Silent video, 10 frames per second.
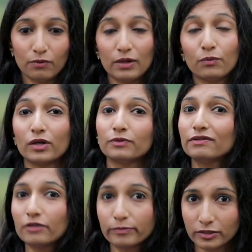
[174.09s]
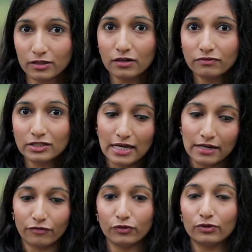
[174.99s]
Well, what we've observed is
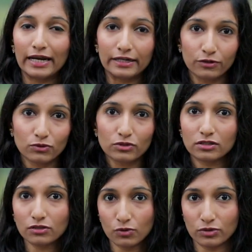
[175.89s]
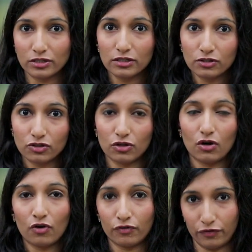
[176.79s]
that if you reduce the dosage
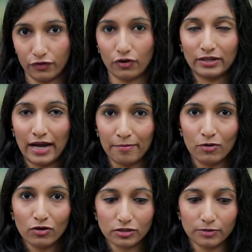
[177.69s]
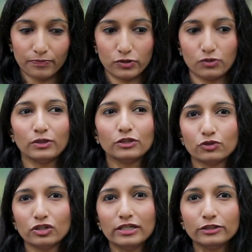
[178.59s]
of your Diamox, so we
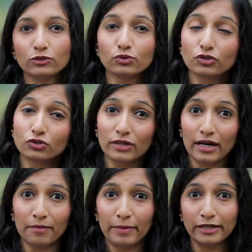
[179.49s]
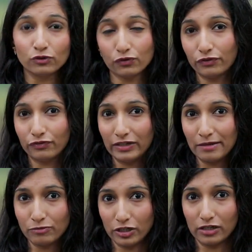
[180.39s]
usually used to recommend two hundred fifty
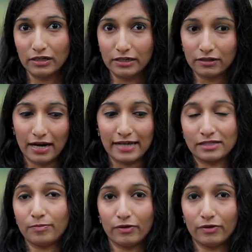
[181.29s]
milligrams earlier as a